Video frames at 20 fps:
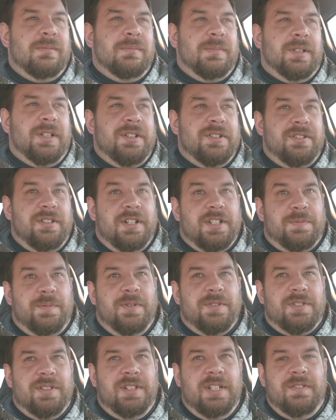because you're not
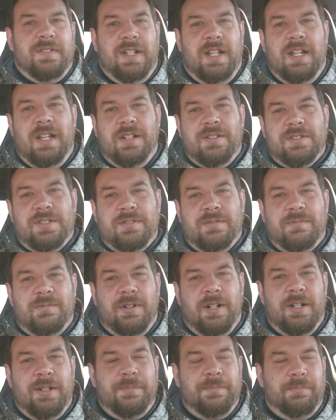supposed to leave the house,
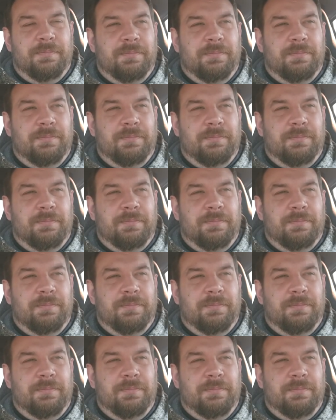right?